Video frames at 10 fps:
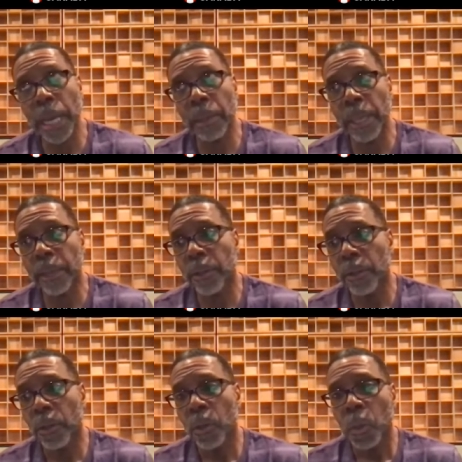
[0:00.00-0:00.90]
God, like
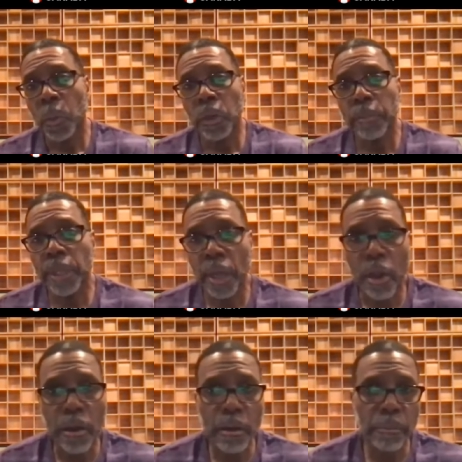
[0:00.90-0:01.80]
when I'm in a
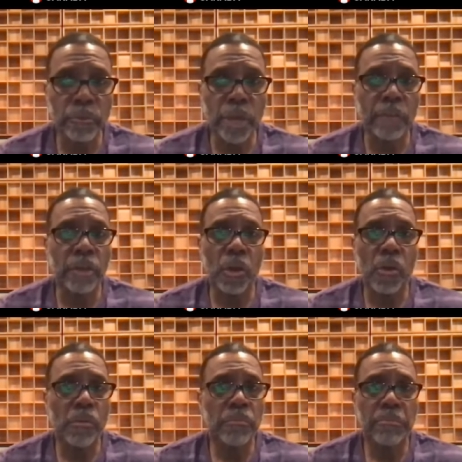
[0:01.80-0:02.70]
car, driving
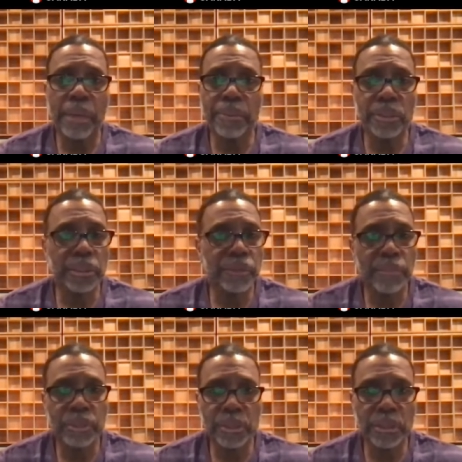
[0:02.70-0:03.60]
home by myself,
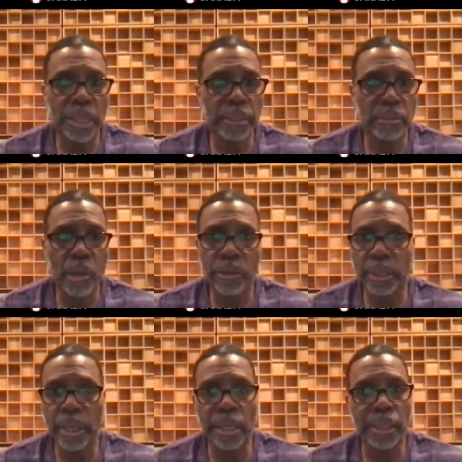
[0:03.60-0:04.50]
I'm just like talking
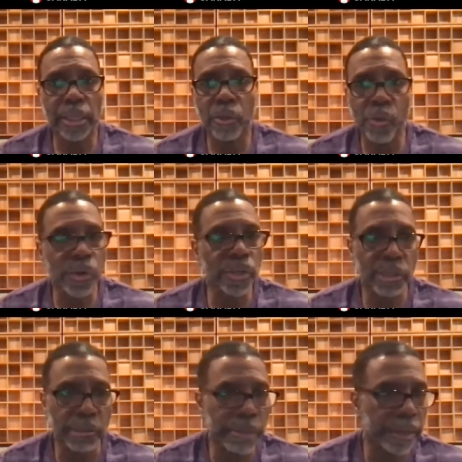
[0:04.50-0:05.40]
to God, like, Lord, what do you
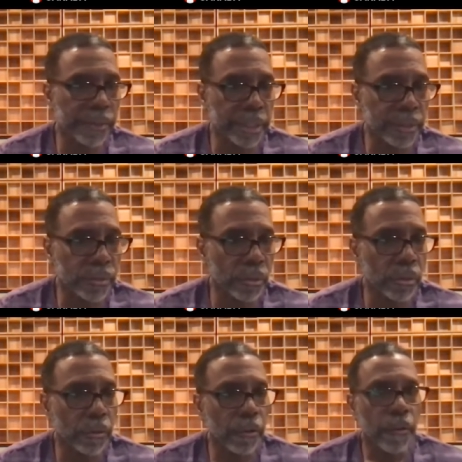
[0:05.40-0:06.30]
think about this? Or
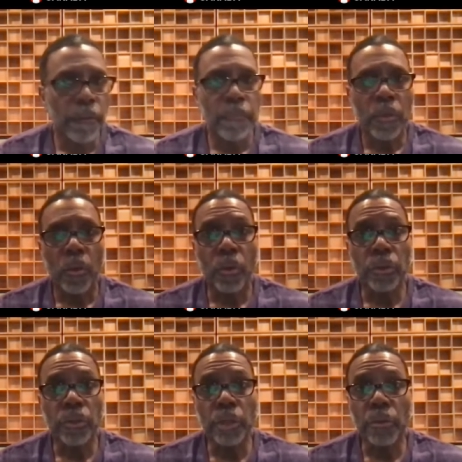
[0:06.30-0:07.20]

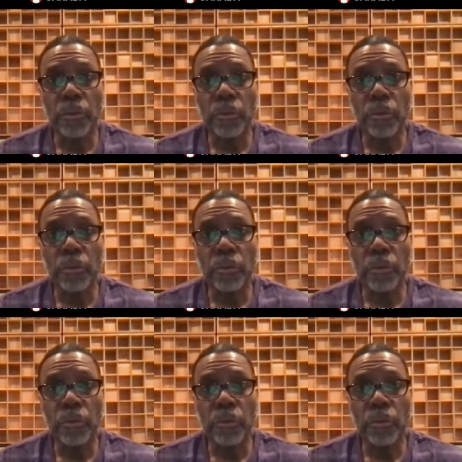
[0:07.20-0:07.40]
or you know